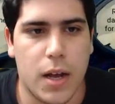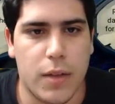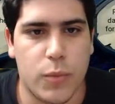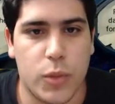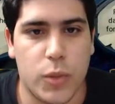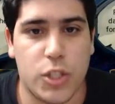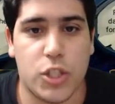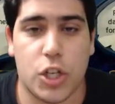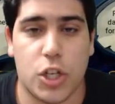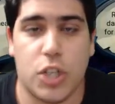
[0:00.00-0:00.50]

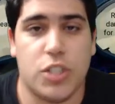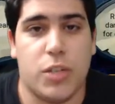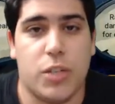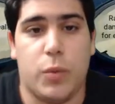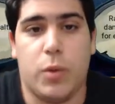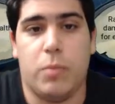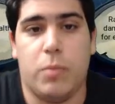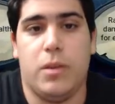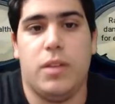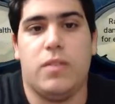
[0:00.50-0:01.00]
with charge that
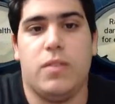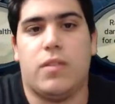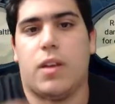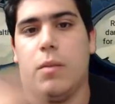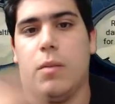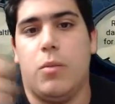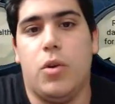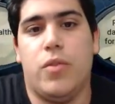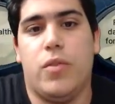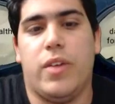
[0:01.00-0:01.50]
means can
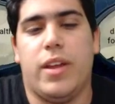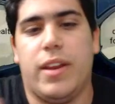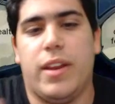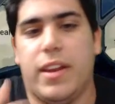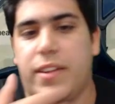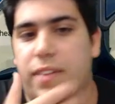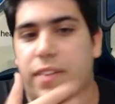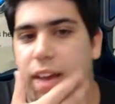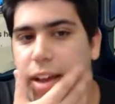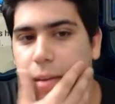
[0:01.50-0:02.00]
move and
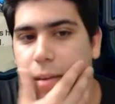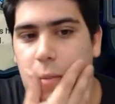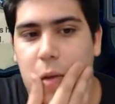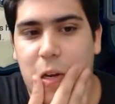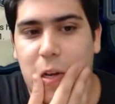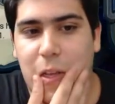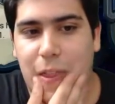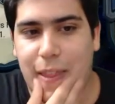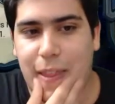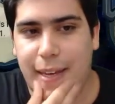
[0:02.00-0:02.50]
attack
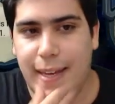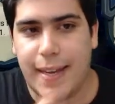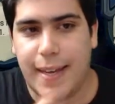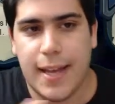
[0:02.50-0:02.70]
immediately.